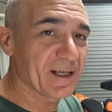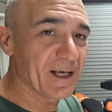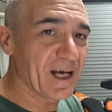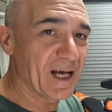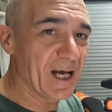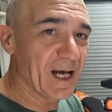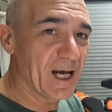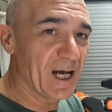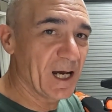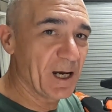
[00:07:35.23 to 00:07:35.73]

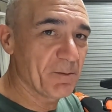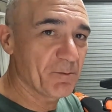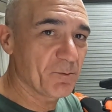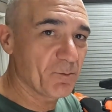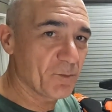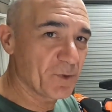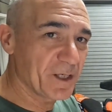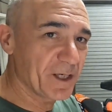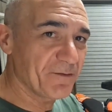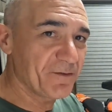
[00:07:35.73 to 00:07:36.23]

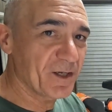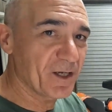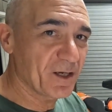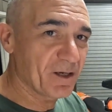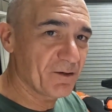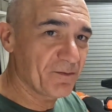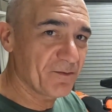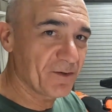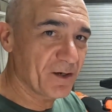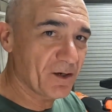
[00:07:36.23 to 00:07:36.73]

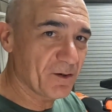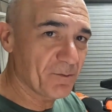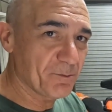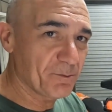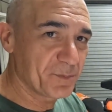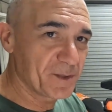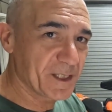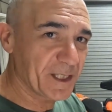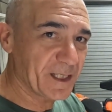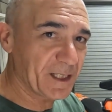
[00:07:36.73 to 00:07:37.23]
If you've
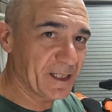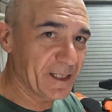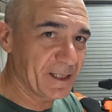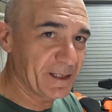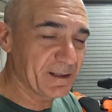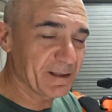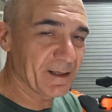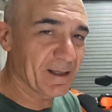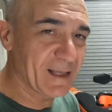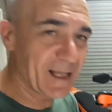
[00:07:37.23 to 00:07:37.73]
got
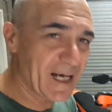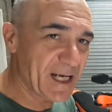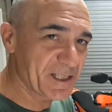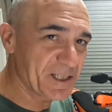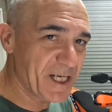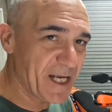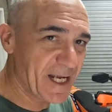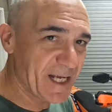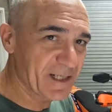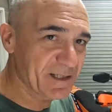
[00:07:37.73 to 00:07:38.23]
particularly
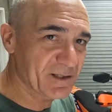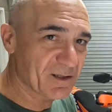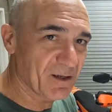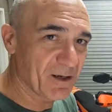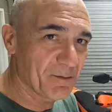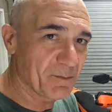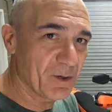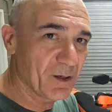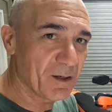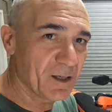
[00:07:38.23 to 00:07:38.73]
large hands
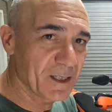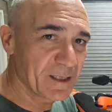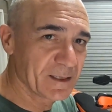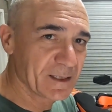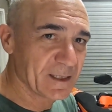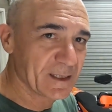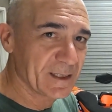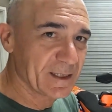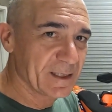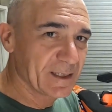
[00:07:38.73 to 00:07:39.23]
like mine,
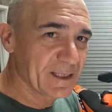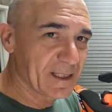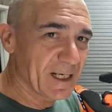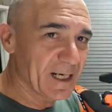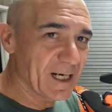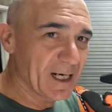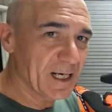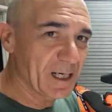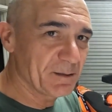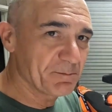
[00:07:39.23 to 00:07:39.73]

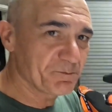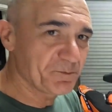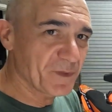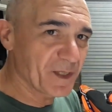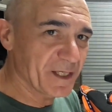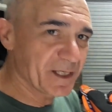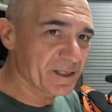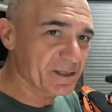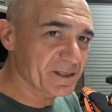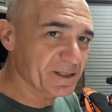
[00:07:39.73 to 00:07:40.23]

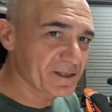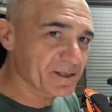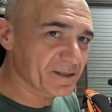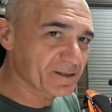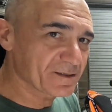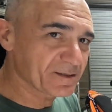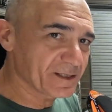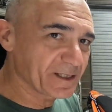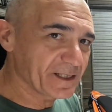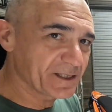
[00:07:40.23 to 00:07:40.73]

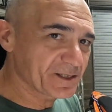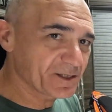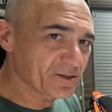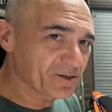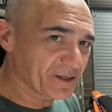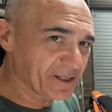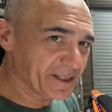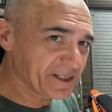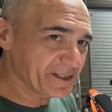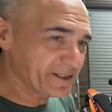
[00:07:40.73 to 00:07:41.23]
it's
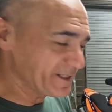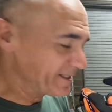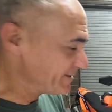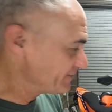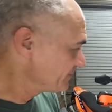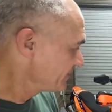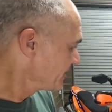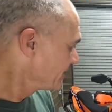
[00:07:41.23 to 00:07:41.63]
not easy.